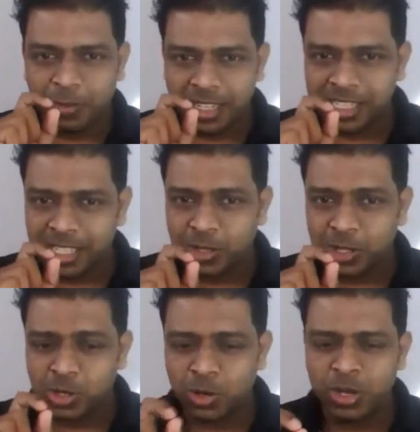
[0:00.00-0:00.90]
Once he
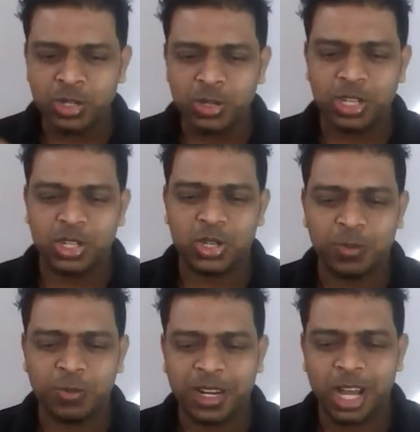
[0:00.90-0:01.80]
was going to the
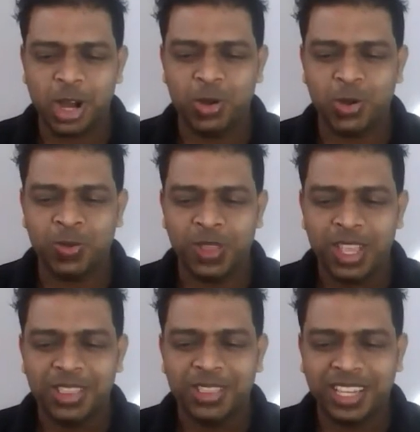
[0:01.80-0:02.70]
shop, now
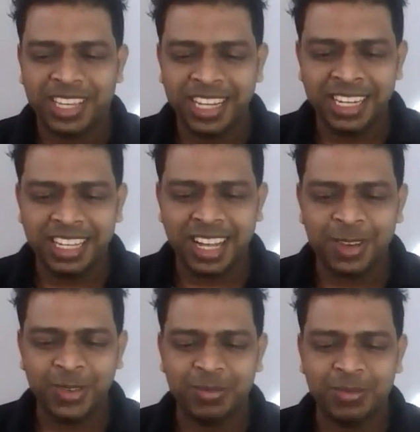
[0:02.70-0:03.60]
the green
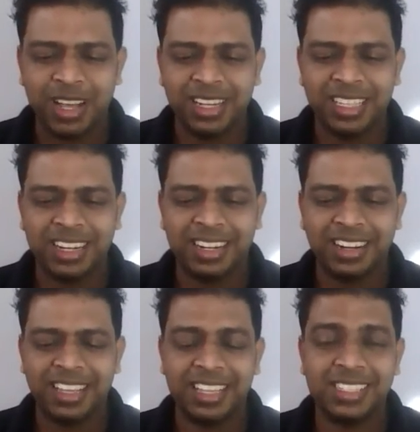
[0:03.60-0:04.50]
car with Malian
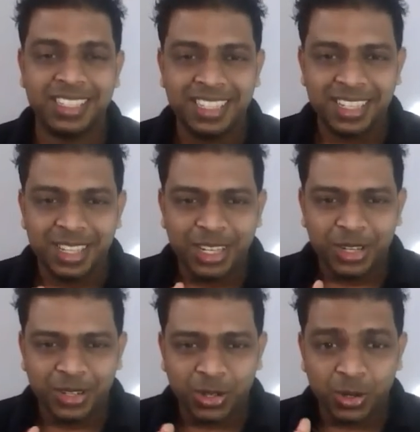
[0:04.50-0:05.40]
Grace
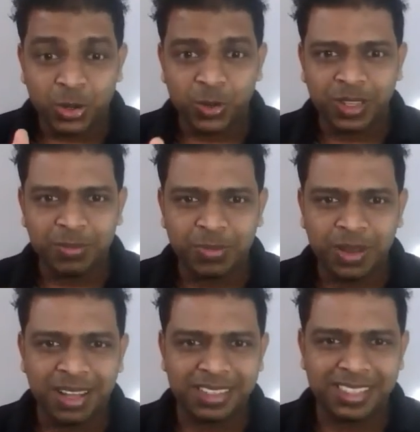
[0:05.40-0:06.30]
drove him
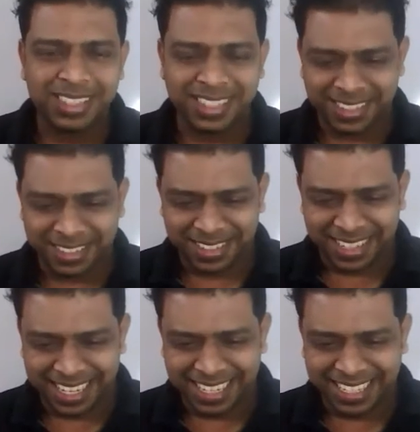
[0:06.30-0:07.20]
past.
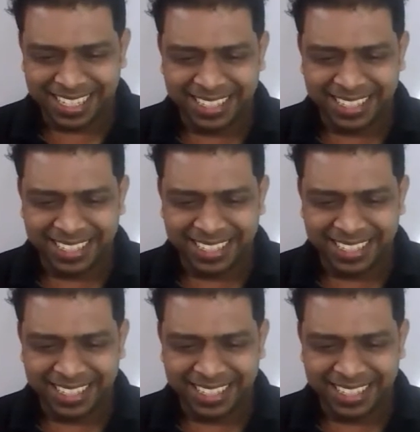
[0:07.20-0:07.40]
Right?